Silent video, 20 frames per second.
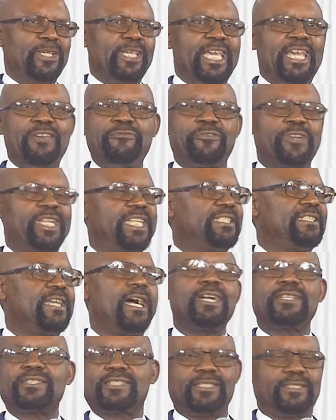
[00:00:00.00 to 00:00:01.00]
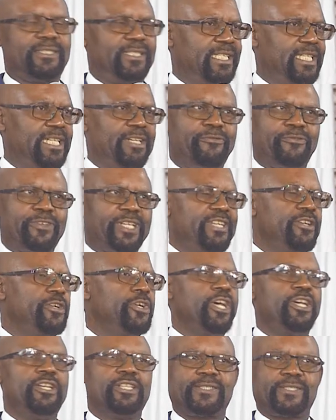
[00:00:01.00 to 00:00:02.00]
Every doctor, every
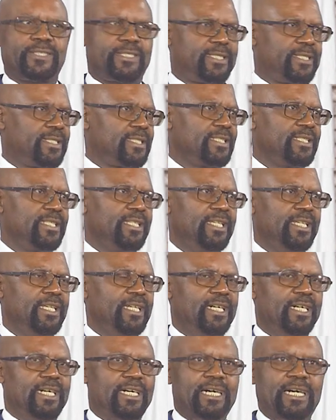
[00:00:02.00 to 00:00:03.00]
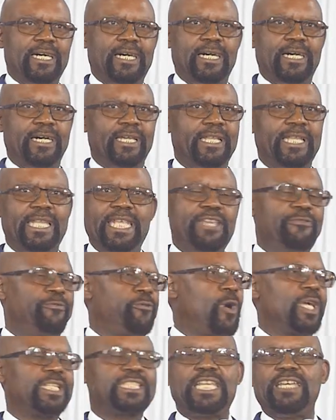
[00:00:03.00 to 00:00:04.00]
nurse, uh, leave
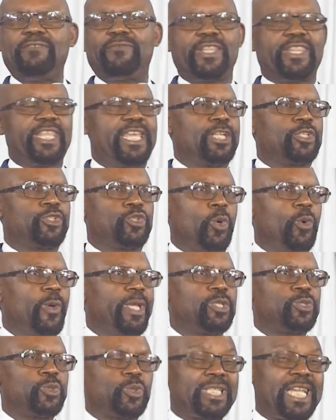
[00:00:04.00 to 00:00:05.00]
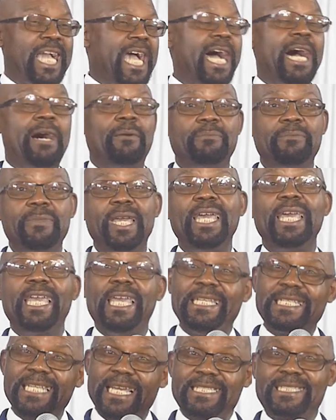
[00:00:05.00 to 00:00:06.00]
whatever they are doing to come
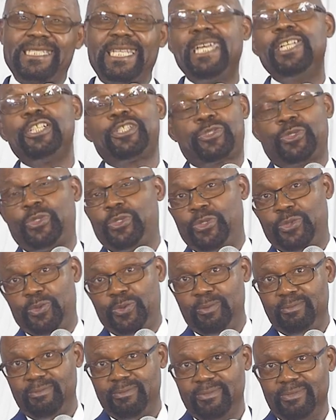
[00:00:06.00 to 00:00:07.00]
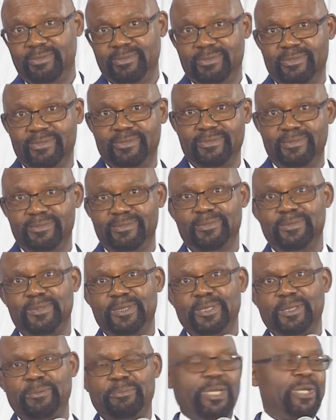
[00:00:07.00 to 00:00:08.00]
and attend to you
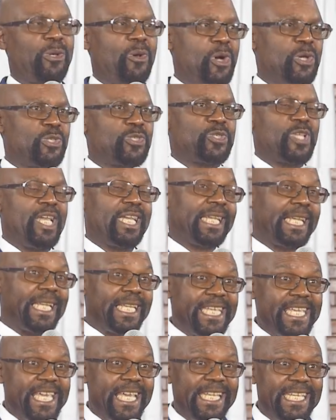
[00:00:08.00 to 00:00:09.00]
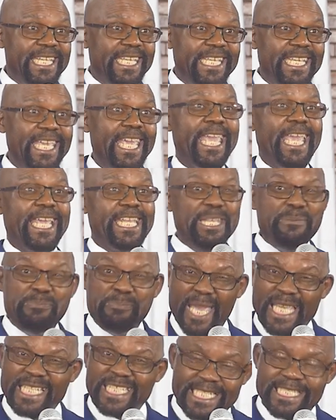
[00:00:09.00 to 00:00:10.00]
because you are clearly an
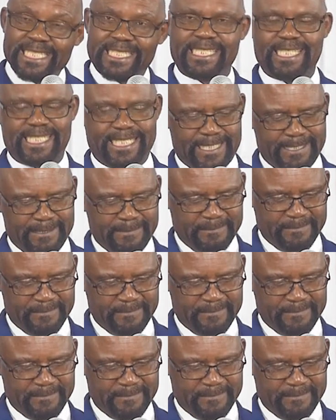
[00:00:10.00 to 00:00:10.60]
emergency.